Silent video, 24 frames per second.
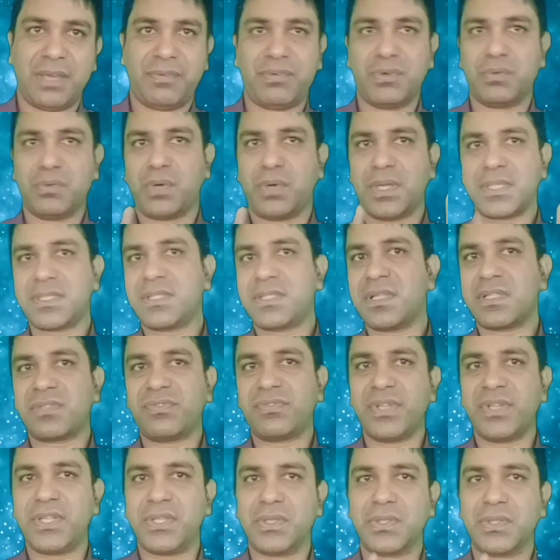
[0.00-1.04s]
If you watch
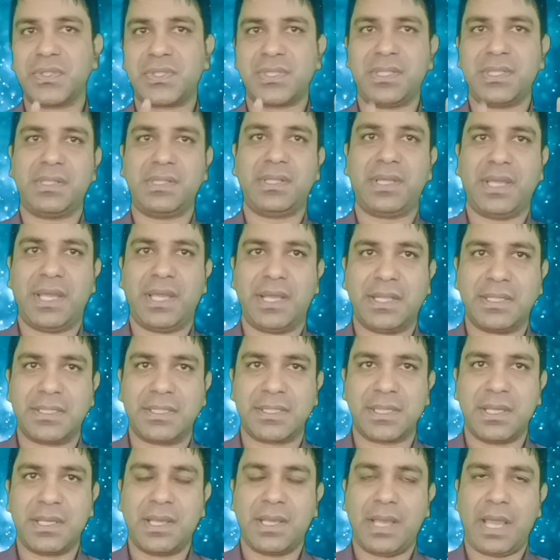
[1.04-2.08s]
this video till the
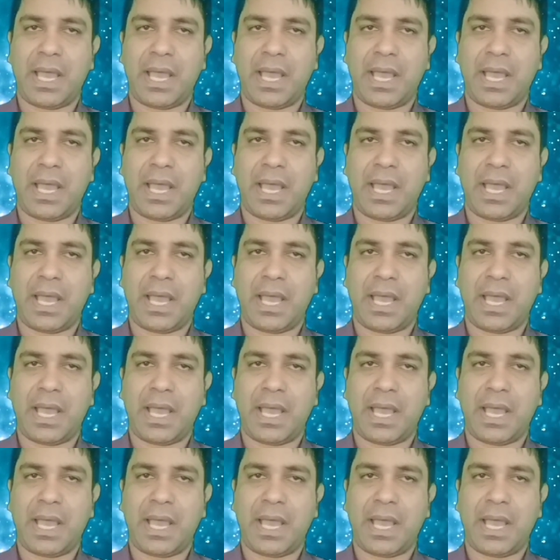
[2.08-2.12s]
end,